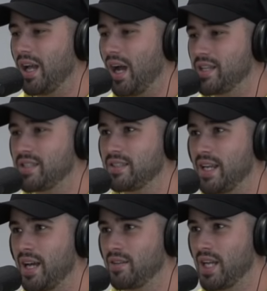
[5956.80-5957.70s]
I sit
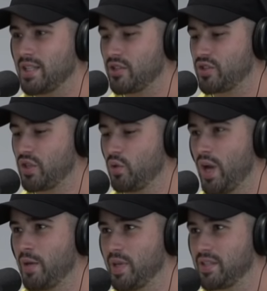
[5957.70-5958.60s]
down, and there's two
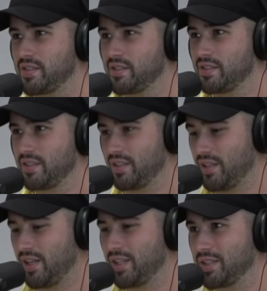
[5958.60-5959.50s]
Emmys
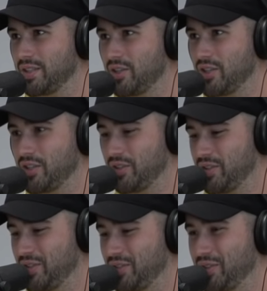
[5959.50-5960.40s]
on the
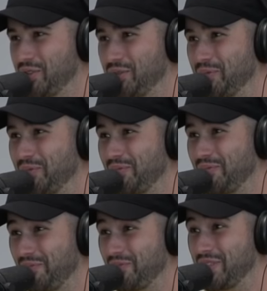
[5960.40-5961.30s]
the
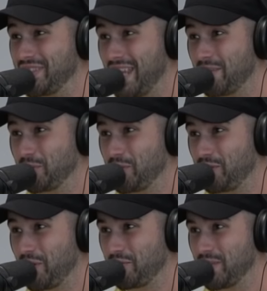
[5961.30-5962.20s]
the table in
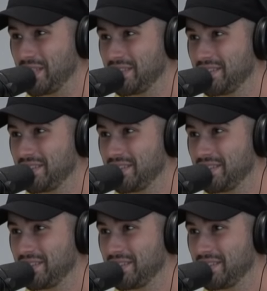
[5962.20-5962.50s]
front of me.